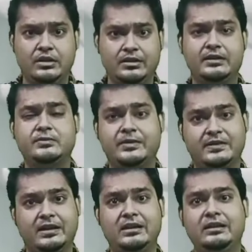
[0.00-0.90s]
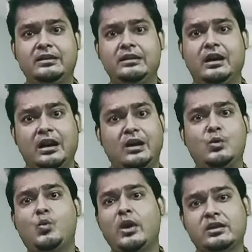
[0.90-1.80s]
is basically
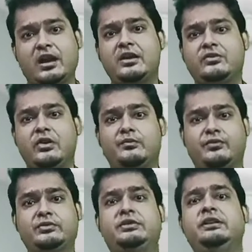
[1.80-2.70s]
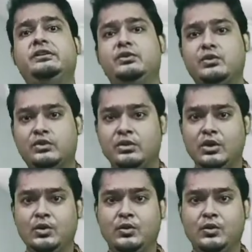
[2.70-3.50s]
one kind of procedure